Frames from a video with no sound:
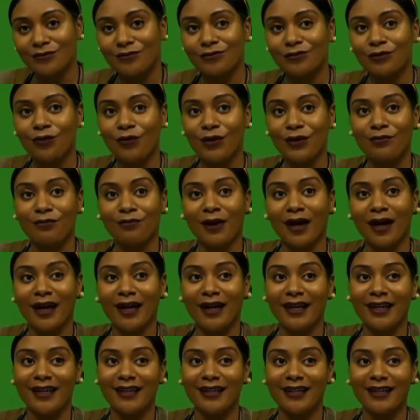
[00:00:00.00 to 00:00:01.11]
wouldn't
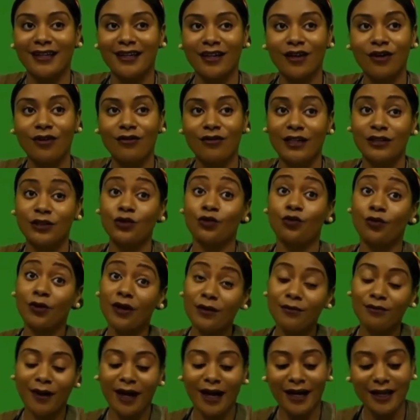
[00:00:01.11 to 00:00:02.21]
mind that you would
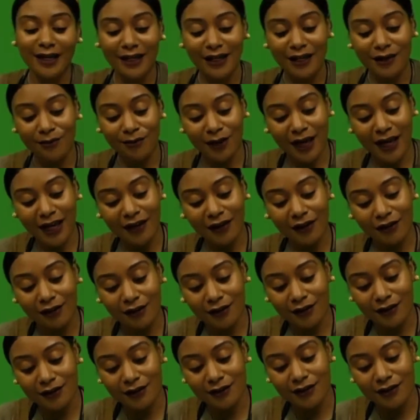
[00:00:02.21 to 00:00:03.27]
mind getting paint on.